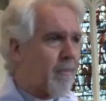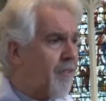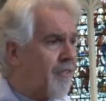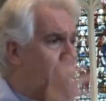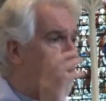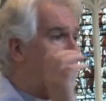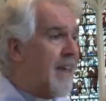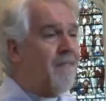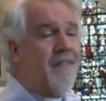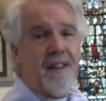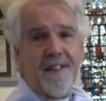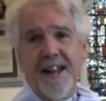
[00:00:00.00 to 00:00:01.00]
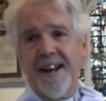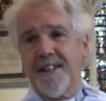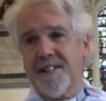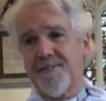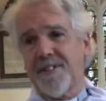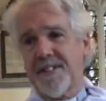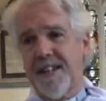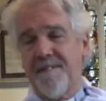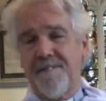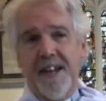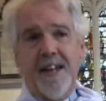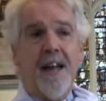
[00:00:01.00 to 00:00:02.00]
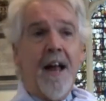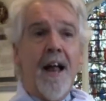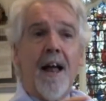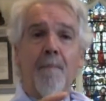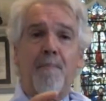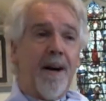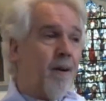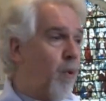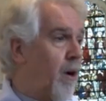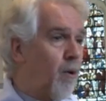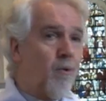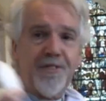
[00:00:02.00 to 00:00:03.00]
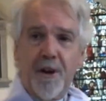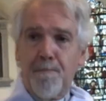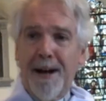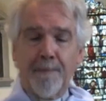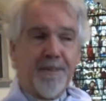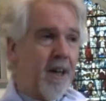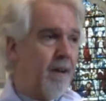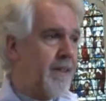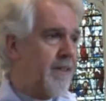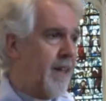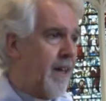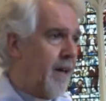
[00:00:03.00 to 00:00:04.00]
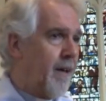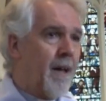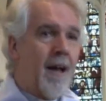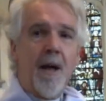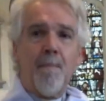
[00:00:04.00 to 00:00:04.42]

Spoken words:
So we'll be giving thanks for Steffi, but we're also baptising her.